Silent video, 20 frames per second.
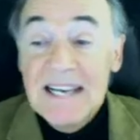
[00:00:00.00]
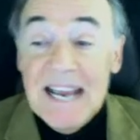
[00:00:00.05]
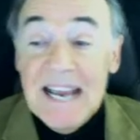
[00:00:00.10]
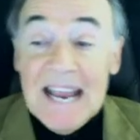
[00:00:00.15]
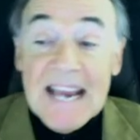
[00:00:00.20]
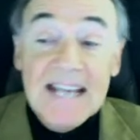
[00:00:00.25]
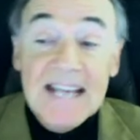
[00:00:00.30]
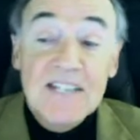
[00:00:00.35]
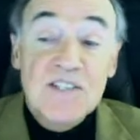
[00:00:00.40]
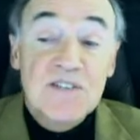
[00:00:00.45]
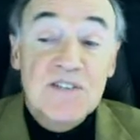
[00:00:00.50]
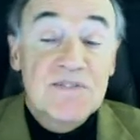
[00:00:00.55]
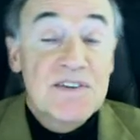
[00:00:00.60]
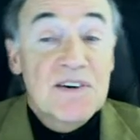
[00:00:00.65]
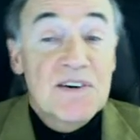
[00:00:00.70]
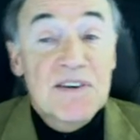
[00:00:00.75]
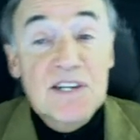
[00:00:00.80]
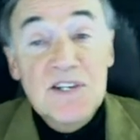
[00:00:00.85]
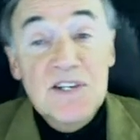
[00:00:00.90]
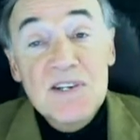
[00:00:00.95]
Eggs are
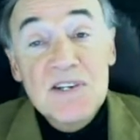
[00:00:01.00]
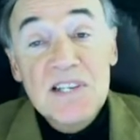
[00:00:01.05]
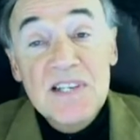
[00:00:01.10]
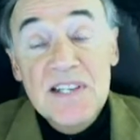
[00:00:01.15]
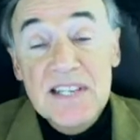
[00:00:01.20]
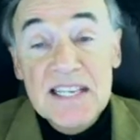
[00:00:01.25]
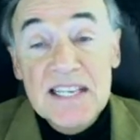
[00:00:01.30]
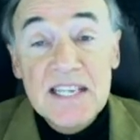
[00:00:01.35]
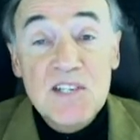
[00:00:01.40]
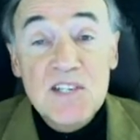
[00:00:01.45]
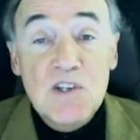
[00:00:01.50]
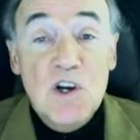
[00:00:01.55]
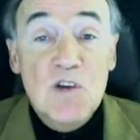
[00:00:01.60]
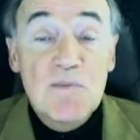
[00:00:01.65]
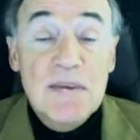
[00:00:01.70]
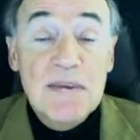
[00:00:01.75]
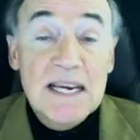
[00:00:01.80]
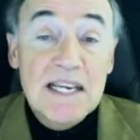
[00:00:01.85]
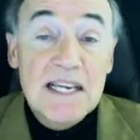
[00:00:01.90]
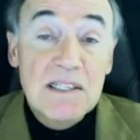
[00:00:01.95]
very good, and these all
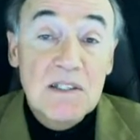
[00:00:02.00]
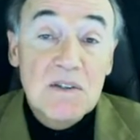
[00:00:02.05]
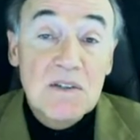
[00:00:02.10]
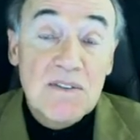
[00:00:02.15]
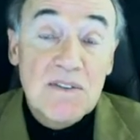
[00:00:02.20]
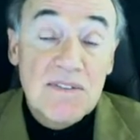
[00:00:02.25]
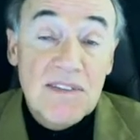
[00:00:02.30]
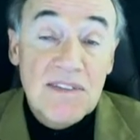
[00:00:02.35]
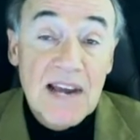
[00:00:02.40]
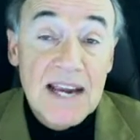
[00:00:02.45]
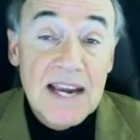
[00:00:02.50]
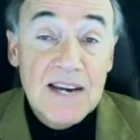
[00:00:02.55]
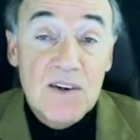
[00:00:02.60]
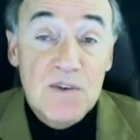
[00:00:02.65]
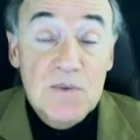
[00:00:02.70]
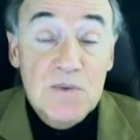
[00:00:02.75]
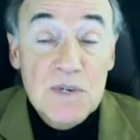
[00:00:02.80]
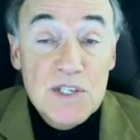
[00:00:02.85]
make glutathione,